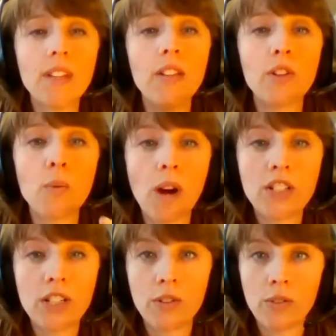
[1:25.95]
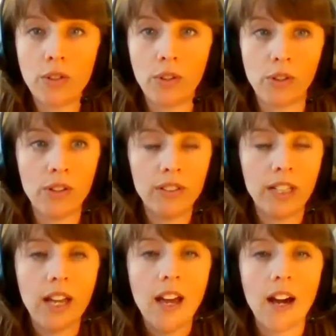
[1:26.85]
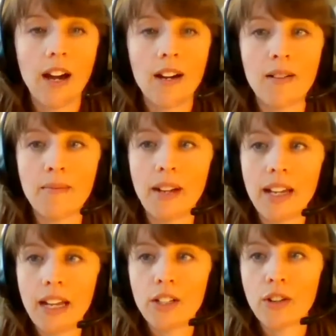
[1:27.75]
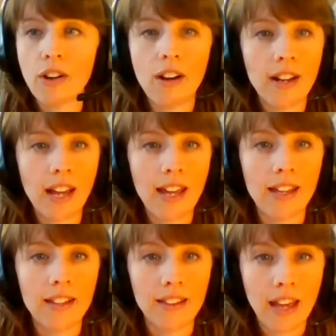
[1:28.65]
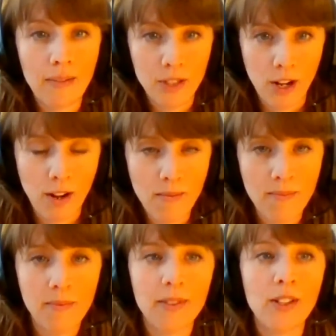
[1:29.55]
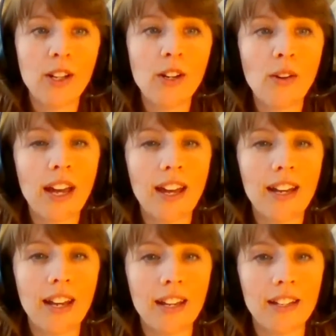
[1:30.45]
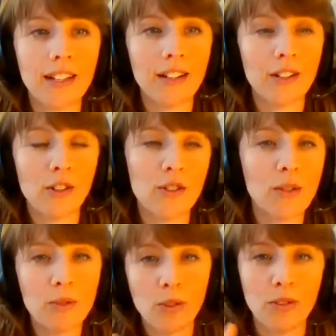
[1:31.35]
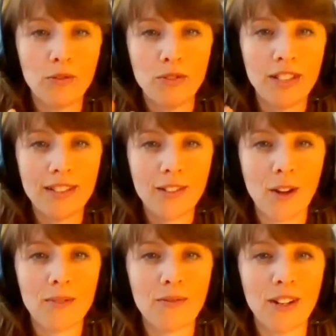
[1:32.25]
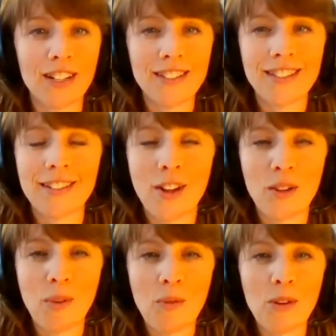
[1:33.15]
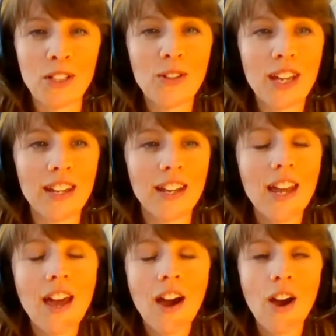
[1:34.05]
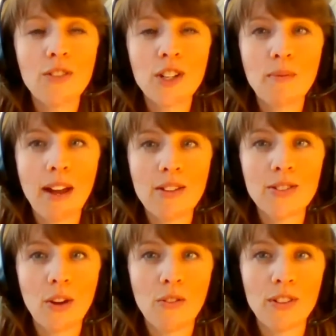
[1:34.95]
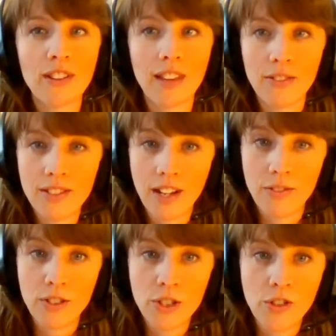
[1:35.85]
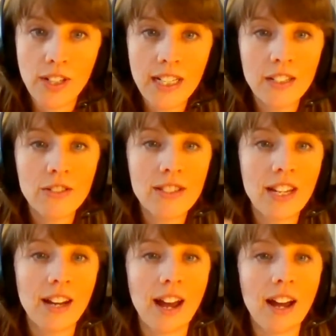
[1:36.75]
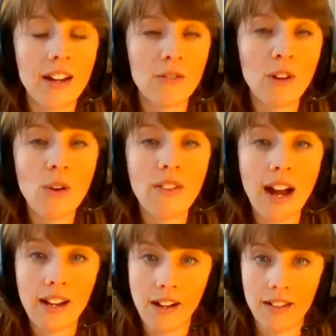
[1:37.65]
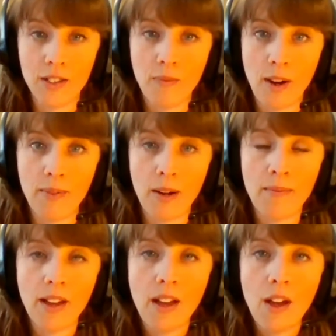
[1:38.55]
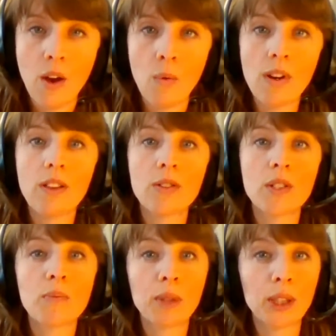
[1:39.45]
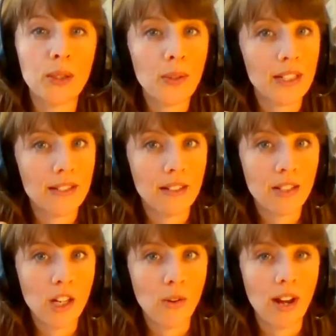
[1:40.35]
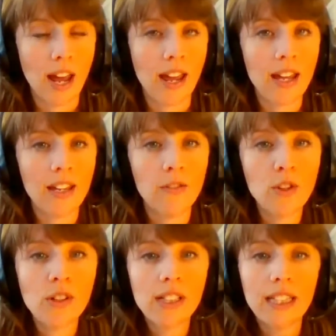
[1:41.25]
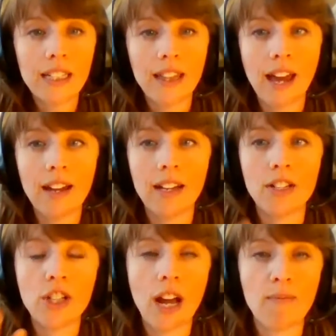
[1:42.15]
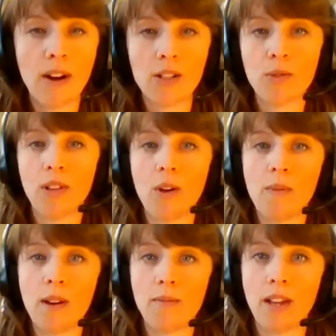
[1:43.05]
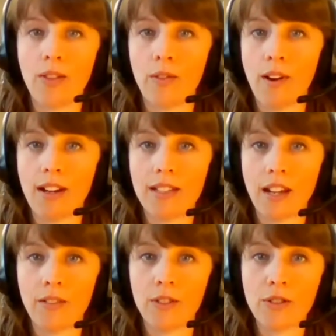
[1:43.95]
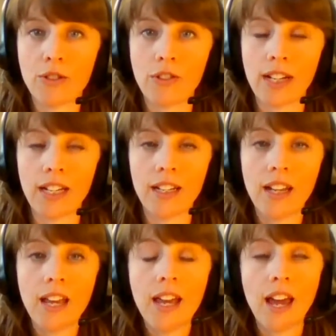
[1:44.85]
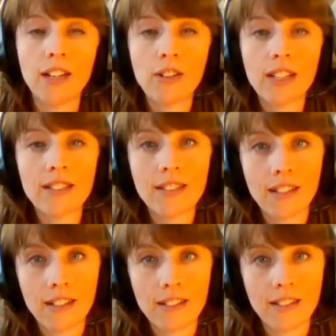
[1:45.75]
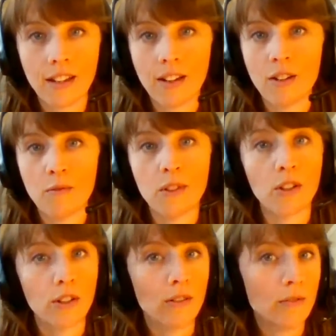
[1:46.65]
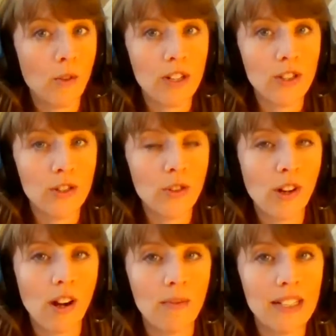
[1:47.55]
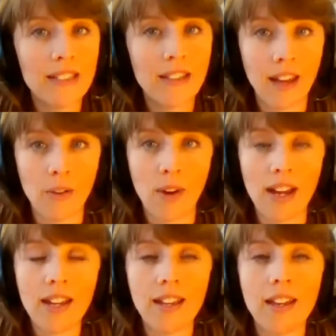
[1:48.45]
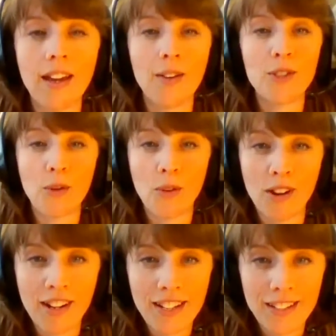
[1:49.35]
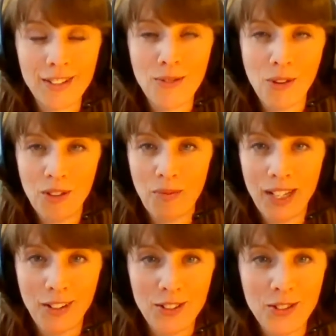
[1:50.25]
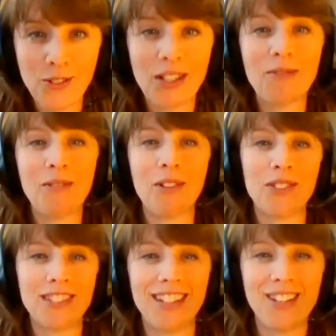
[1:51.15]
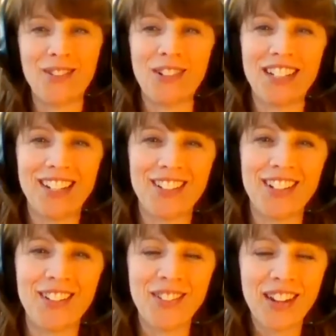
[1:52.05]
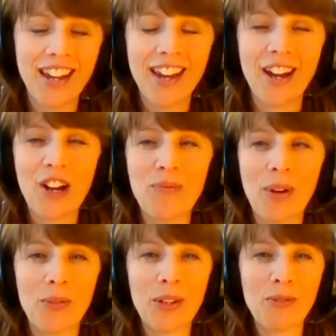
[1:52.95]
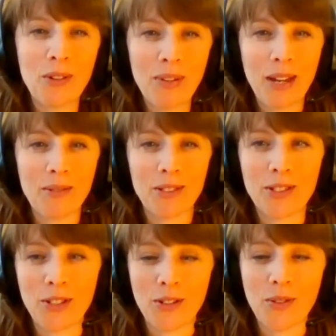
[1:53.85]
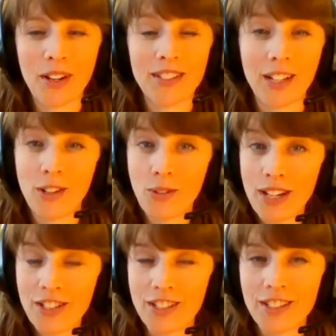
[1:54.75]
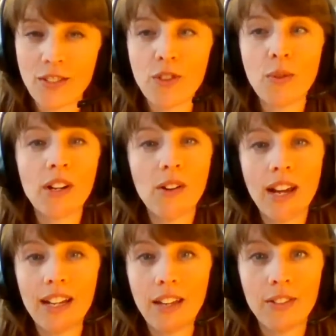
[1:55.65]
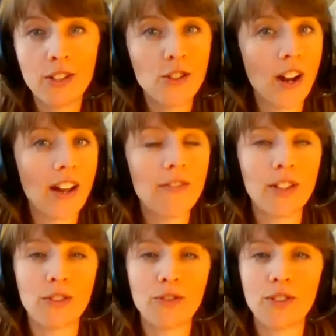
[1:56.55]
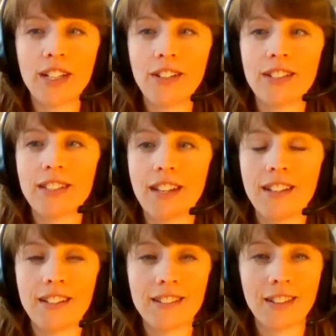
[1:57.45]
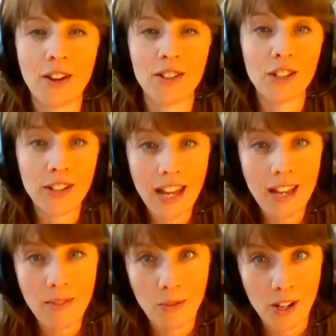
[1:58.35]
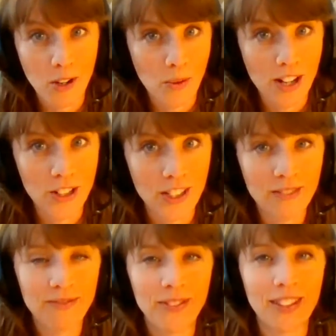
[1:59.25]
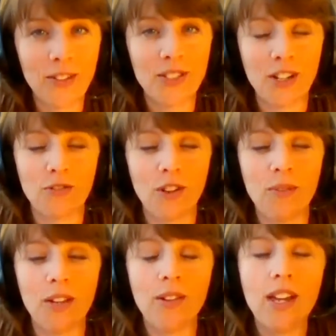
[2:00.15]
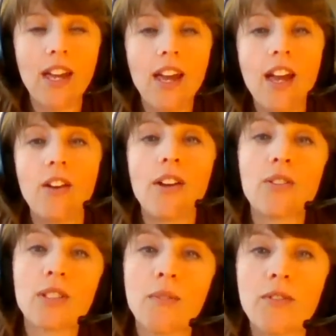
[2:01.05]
If you're watching through Google and you're on a laptop, you can go ahead and, or some sort of desktop device, not a mobile, you can hover your mouse over the left side of your screen and you'll see a row of icons pop up. One of those is blue and it says Q&A. If you click that, a chat box will open up down the right side of your screen. And you can send us your questions or comments that way. Don't worry, you won't appear on screen. We won't see you or hear you, but we will be able to take your questions. If you want to go ahead and give it a try, feel free. You can send us your name and where you're watching. We'd love to hear from you. Now, I know some of